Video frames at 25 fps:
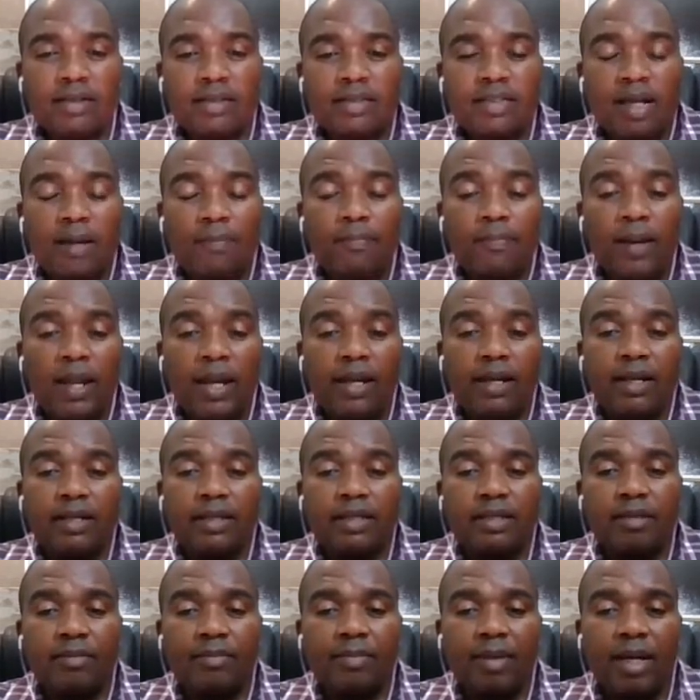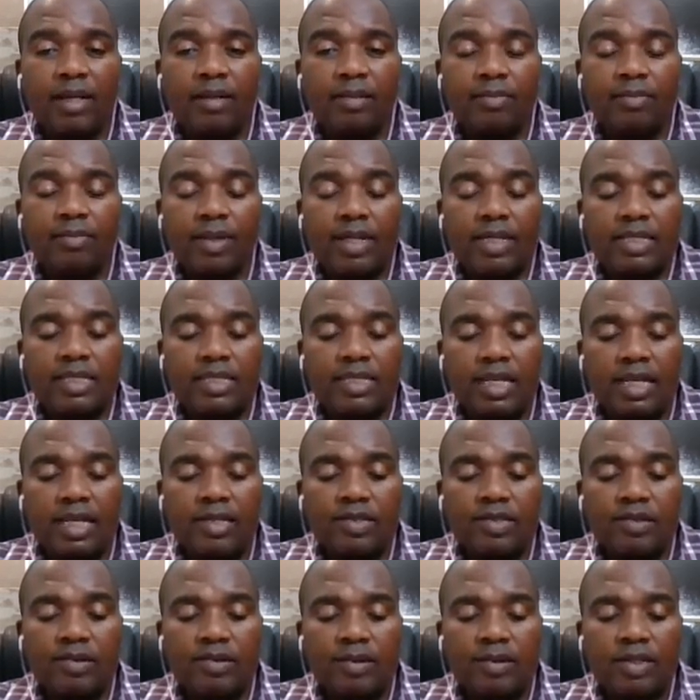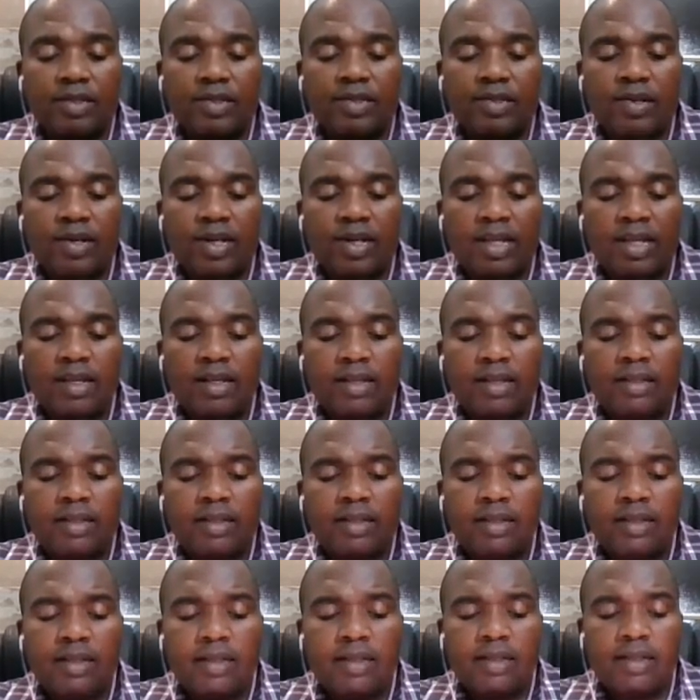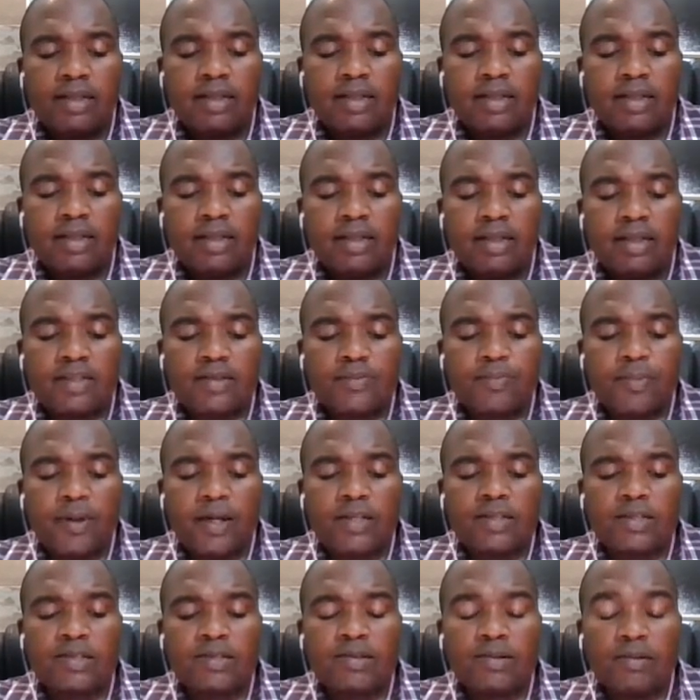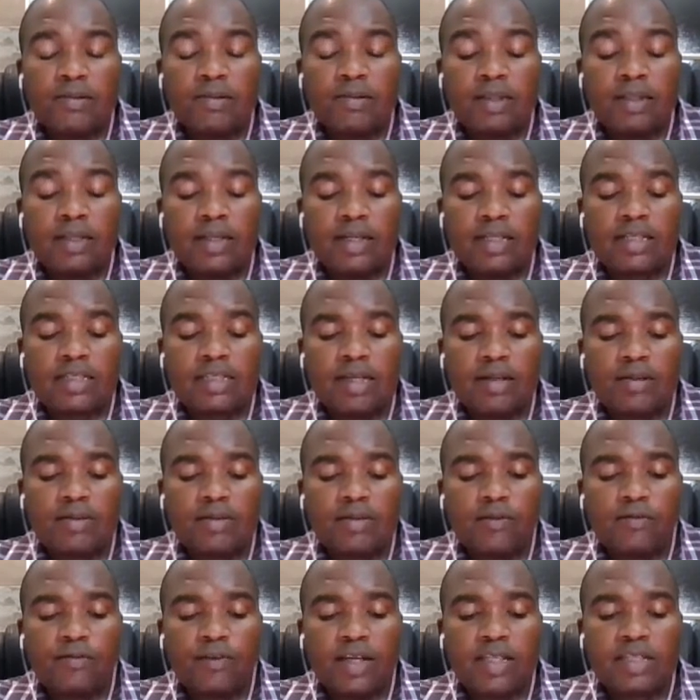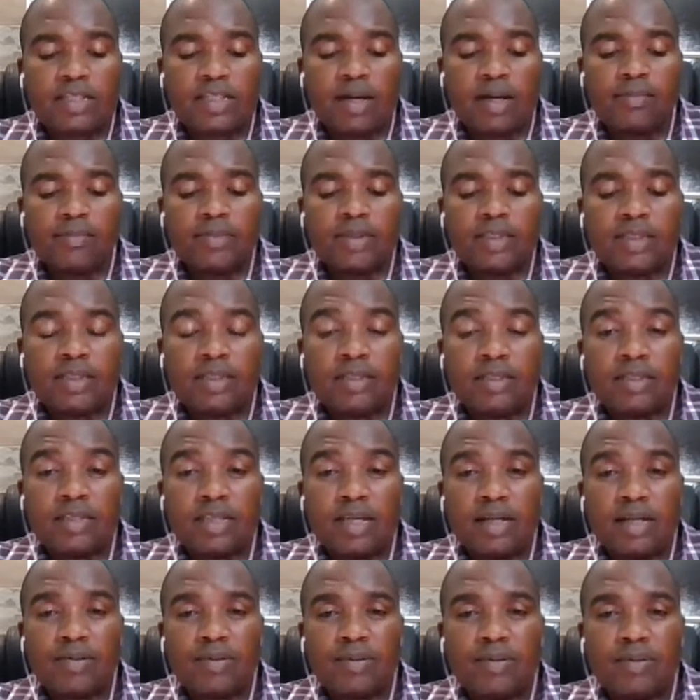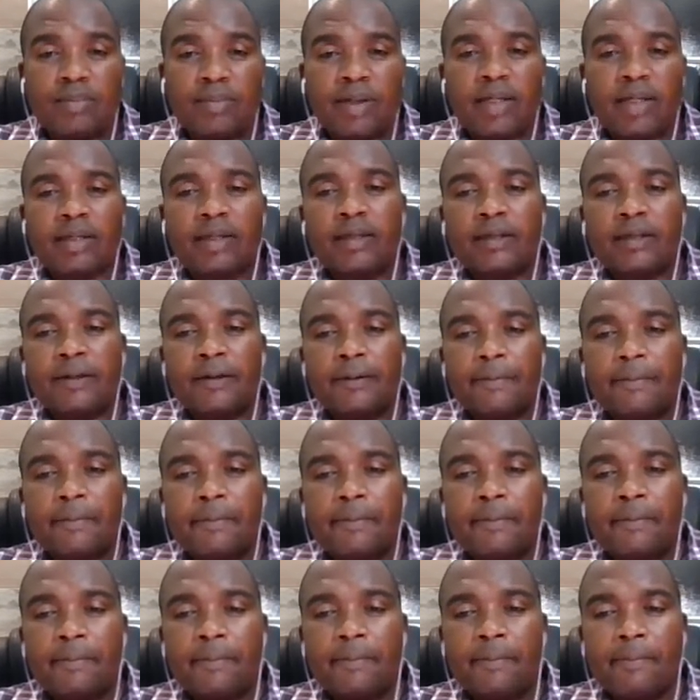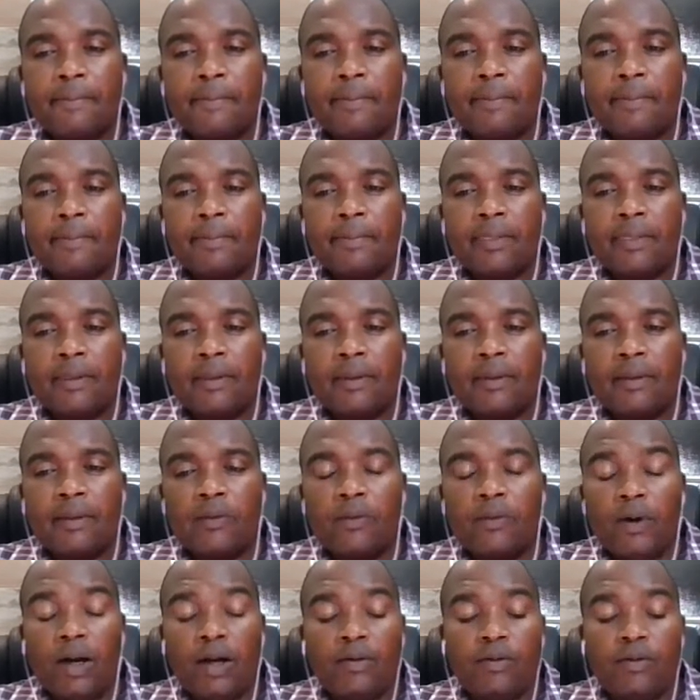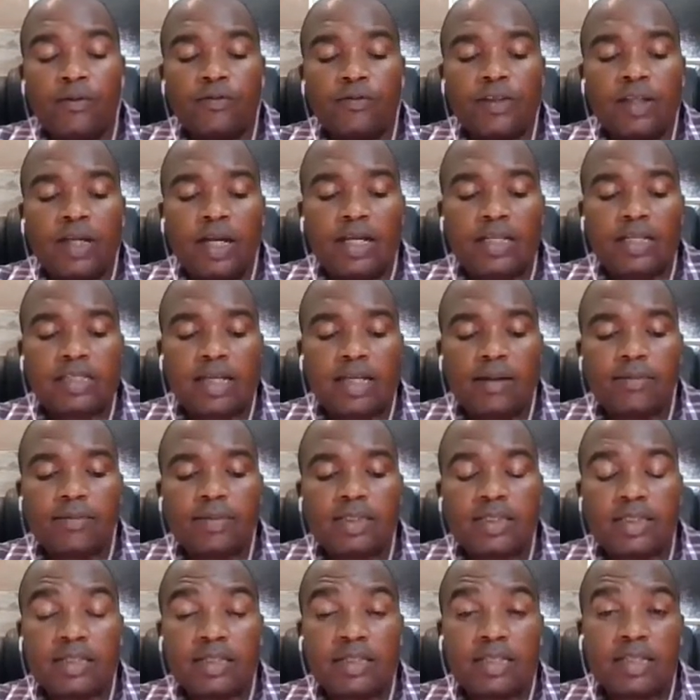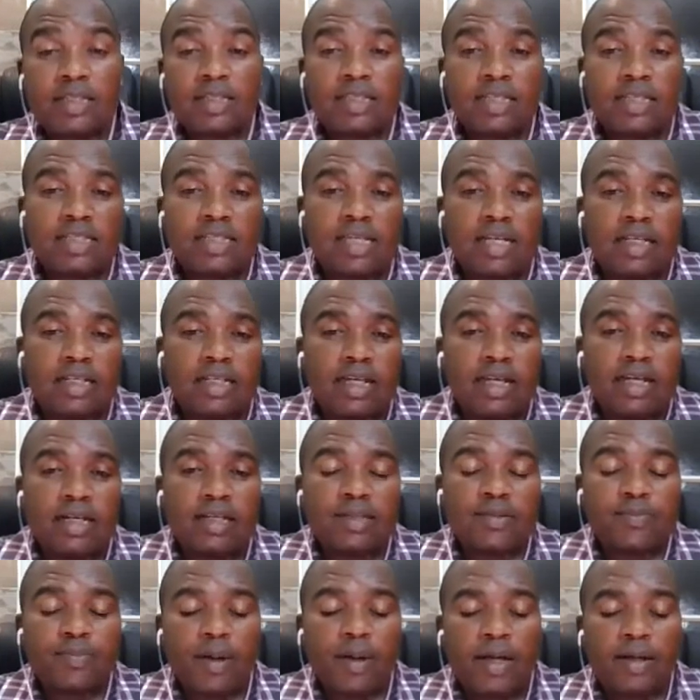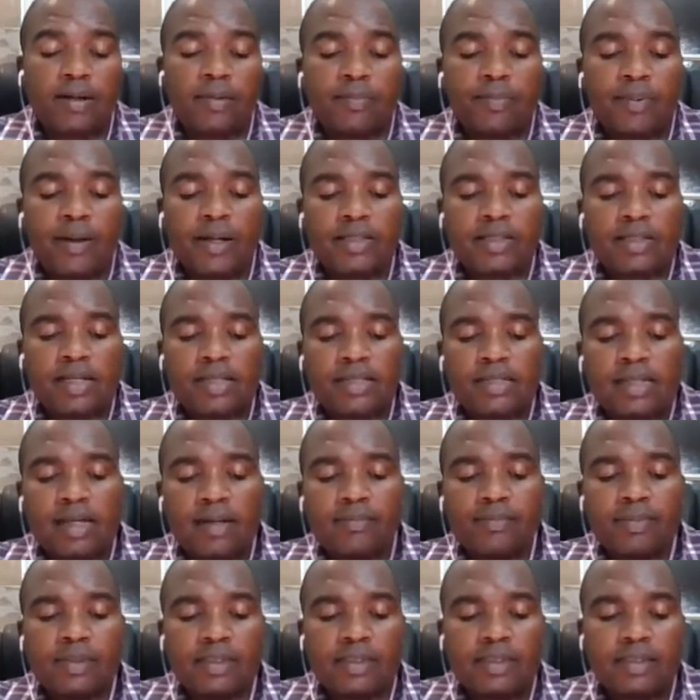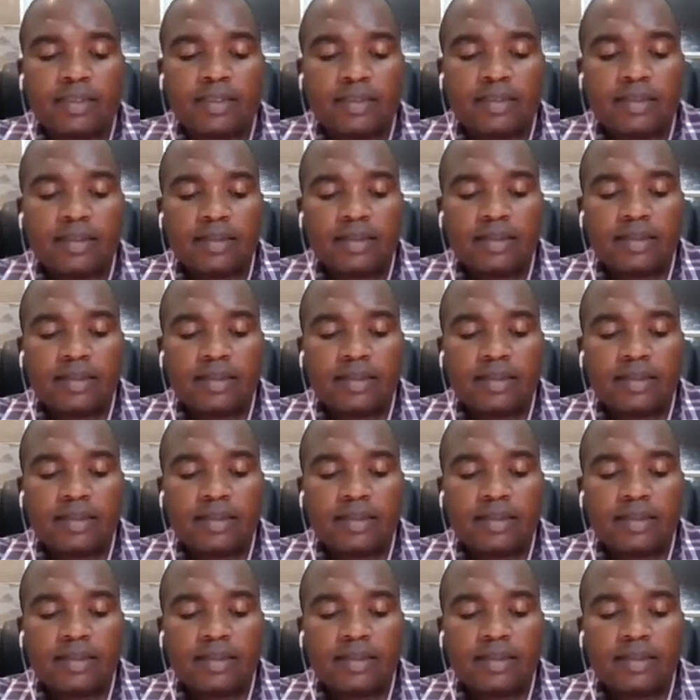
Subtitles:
supply and demand makes sense or is real, it's based on a set of assumptions that we make. One of the assumptions is the ceteris paribus assumption.